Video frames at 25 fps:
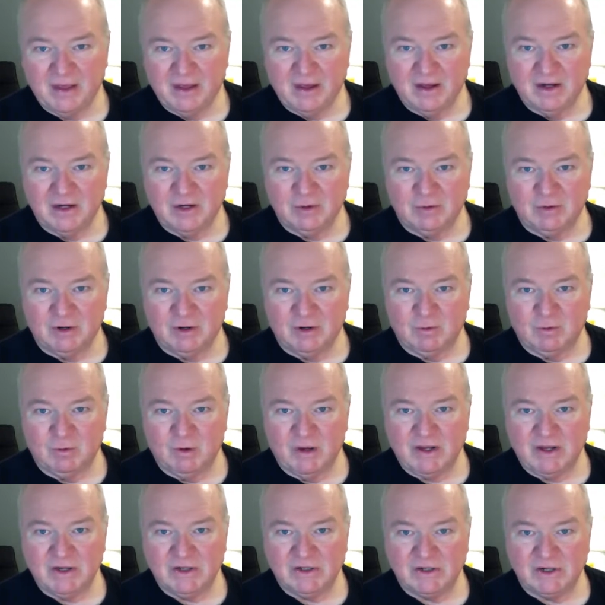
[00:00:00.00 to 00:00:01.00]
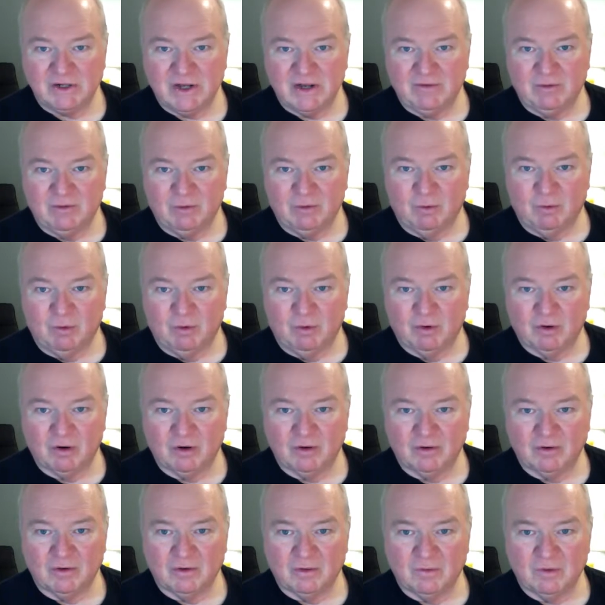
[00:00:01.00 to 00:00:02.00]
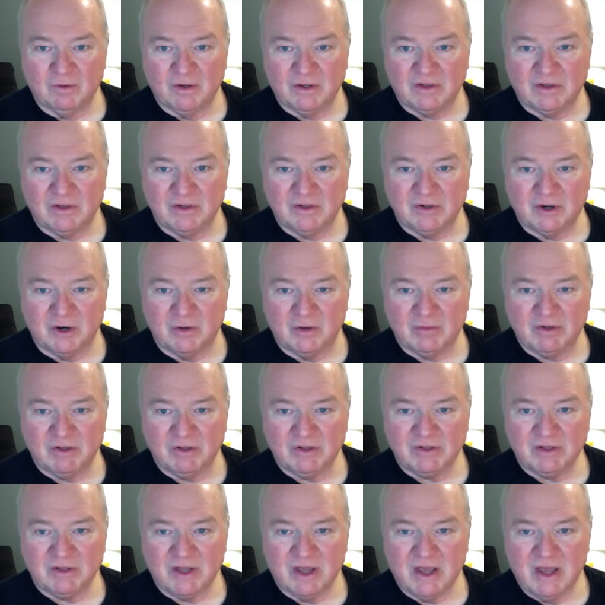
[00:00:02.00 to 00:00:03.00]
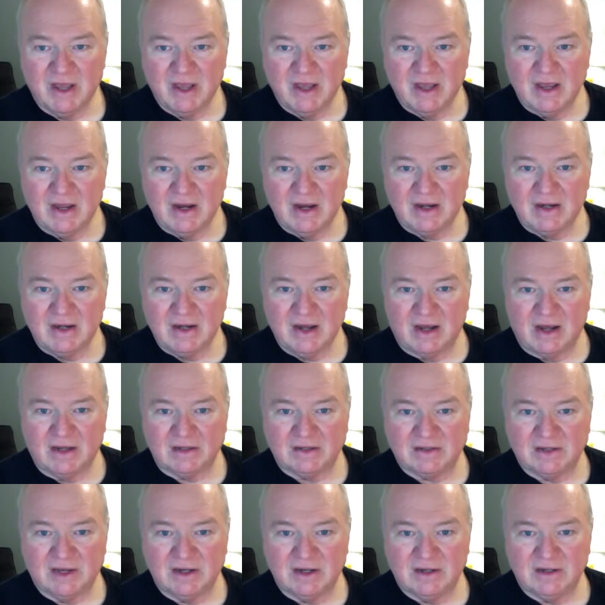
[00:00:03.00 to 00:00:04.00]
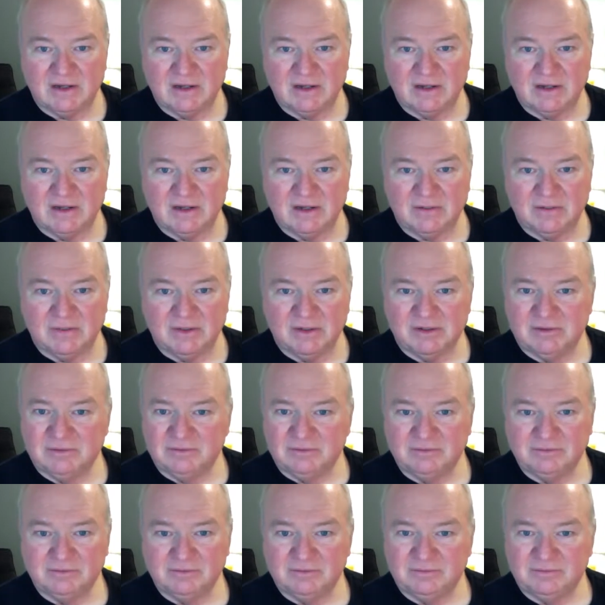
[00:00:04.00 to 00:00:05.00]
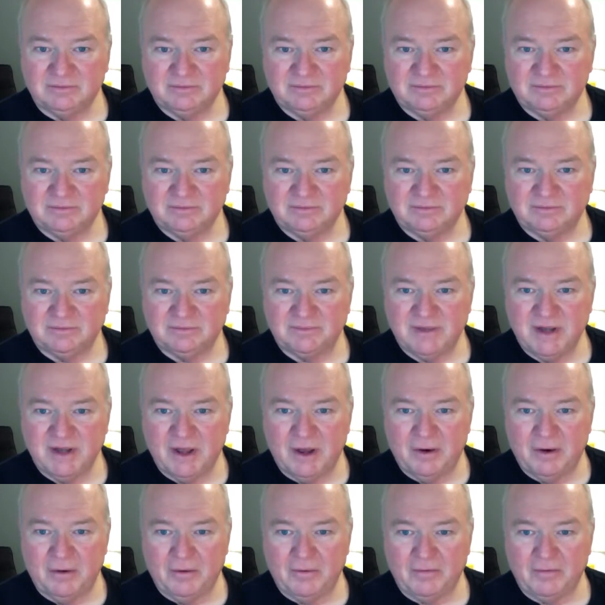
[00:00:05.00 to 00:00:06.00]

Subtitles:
to want to wage a naval war with the Germans. Nice idea, but no.